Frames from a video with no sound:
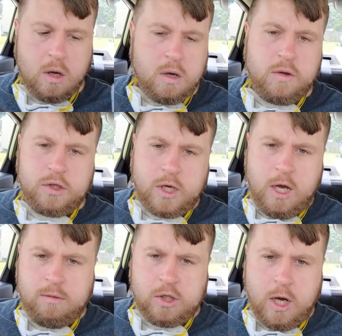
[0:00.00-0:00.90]
This
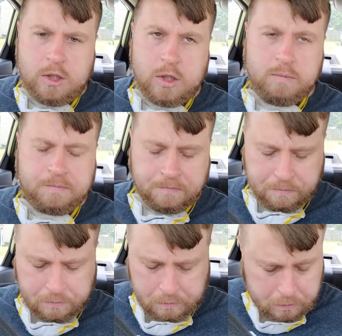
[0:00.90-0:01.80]
game is awesome.
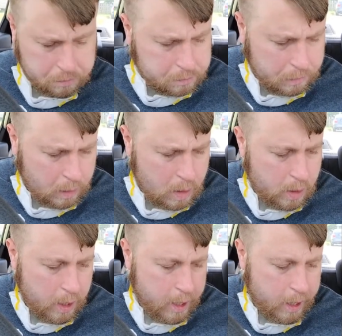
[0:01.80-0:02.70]

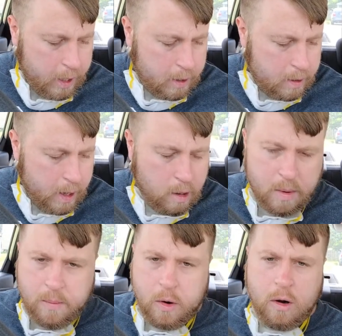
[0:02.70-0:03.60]
And I
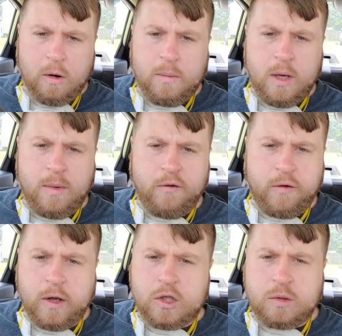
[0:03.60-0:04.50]
remember me and my
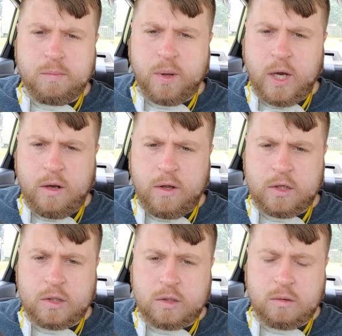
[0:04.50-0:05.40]
friends played
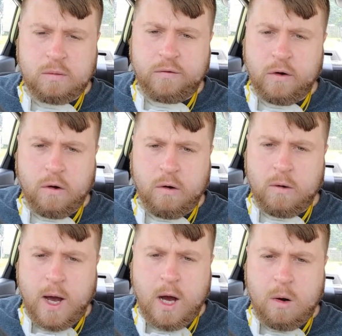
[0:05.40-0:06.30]
this
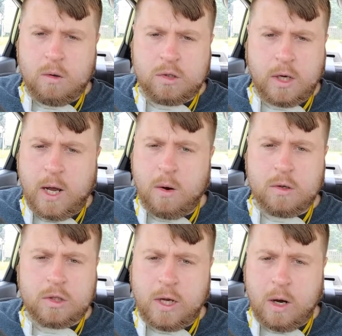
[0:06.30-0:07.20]
for hours and
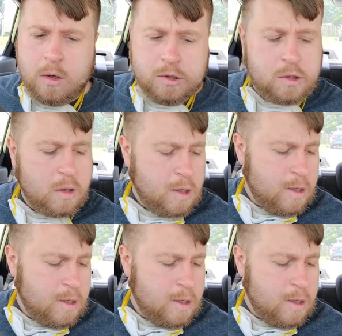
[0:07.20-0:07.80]
hours and hours.